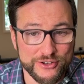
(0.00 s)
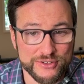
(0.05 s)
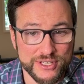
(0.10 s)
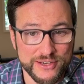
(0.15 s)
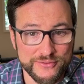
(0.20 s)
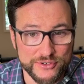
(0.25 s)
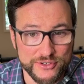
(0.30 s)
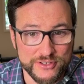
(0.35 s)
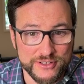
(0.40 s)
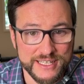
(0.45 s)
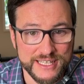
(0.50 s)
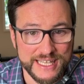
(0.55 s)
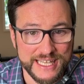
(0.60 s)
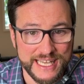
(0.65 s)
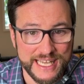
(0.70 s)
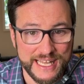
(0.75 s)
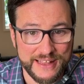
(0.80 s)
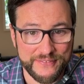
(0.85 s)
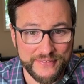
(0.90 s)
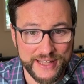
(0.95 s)
level
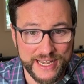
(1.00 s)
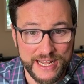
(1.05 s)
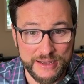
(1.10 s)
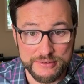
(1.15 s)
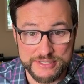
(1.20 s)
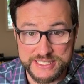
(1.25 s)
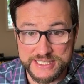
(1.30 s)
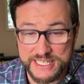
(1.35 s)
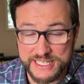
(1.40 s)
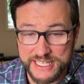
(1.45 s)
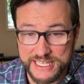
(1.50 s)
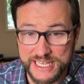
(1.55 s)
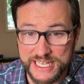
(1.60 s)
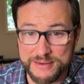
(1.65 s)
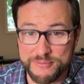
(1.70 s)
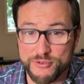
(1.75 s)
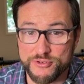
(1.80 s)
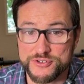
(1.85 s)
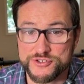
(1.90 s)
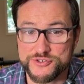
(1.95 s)
and that I was thinking at
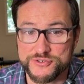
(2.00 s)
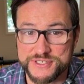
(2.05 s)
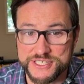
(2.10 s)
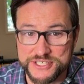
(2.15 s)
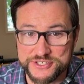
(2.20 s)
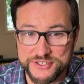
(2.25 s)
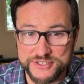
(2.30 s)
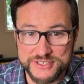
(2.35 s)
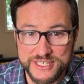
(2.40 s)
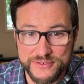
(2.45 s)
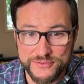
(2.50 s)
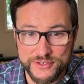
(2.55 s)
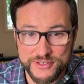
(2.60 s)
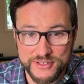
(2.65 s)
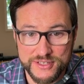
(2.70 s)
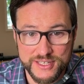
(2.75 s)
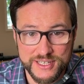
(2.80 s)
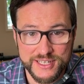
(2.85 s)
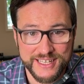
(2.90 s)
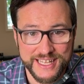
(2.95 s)
a more strategic
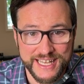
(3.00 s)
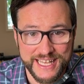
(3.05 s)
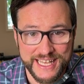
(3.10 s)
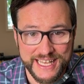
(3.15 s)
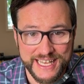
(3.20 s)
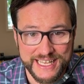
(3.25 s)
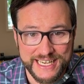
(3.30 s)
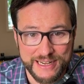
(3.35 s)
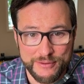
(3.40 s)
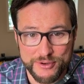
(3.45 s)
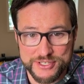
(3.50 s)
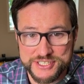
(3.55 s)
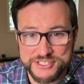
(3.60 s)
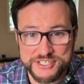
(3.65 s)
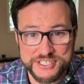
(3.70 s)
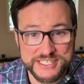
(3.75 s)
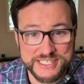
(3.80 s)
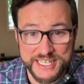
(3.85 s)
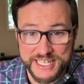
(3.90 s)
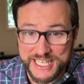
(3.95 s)
level. And I wasn't
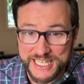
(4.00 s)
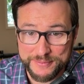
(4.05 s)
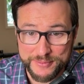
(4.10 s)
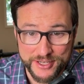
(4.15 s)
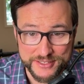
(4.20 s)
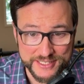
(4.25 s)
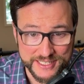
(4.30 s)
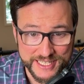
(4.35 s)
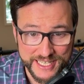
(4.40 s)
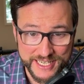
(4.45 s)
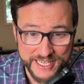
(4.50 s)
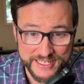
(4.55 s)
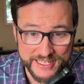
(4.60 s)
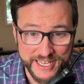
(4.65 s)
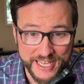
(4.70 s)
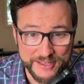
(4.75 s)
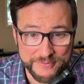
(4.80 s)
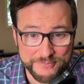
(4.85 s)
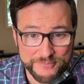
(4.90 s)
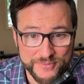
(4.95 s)
just thinking about the
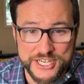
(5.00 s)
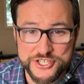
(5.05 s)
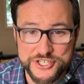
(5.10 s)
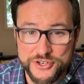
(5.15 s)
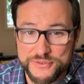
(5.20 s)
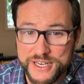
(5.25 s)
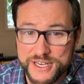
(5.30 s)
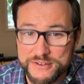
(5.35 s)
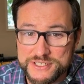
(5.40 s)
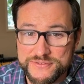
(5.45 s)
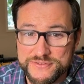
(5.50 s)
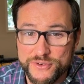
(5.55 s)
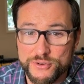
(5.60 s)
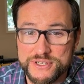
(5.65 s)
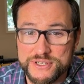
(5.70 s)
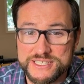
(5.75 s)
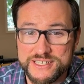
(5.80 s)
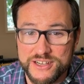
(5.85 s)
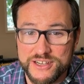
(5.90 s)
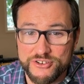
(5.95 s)
day-to-day. I showed that I was
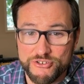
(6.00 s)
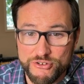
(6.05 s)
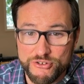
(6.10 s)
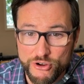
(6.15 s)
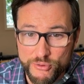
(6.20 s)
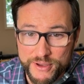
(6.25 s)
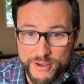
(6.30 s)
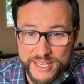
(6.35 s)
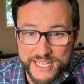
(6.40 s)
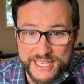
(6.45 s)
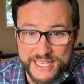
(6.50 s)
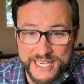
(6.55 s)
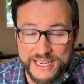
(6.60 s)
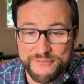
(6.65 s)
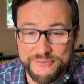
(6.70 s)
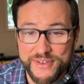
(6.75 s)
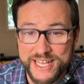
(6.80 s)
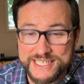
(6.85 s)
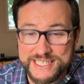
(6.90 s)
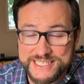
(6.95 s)
focused on growing and
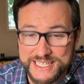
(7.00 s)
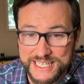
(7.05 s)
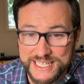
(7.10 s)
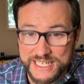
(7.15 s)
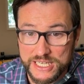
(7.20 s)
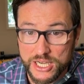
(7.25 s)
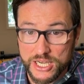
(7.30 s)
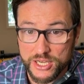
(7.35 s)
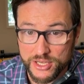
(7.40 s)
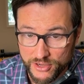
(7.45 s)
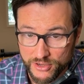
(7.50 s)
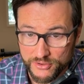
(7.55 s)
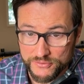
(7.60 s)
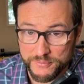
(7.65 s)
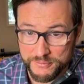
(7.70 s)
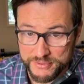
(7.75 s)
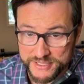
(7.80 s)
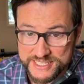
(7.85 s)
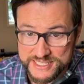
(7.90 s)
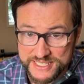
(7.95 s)
advancing the
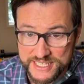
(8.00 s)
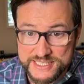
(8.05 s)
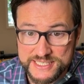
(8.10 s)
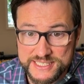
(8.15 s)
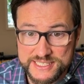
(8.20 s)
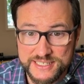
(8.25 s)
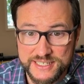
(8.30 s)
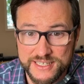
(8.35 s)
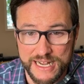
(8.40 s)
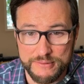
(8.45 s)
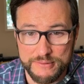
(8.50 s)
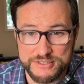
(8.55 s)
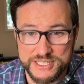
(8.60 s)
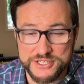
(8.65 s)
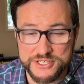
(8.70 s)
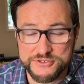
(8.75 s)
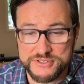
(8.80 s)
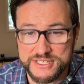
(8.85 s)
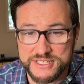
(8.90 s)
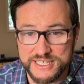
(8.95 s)
business. I was
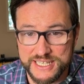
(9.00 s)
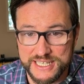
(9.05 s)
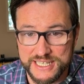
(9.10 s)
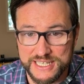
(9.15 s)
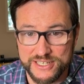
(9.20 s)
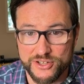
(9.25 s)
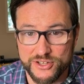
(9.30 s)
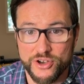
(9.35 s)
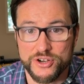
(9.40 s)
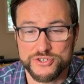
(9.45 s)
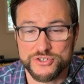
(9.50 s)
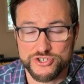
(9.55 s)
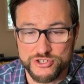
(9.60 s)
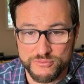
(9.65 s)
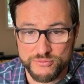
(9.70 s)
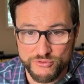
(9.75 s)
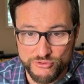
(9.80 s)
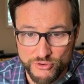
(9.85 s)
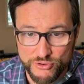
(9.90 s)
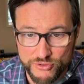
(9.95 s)
interested in
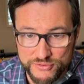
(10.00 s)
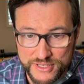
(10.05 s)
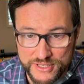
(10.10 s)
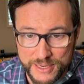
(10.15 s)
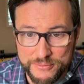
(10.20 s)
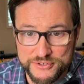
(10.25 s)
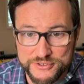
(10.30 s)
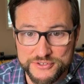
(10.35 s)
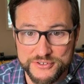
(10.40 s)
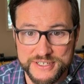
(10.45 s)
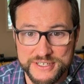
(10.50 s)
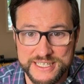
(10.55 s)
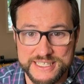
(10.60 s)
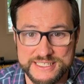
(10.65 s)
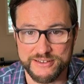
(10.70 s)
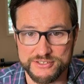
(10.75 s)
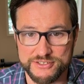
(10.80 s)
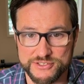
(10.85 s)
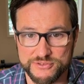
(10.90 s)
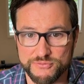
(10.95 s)
long-term growth opportunities.
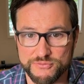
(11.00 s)
I was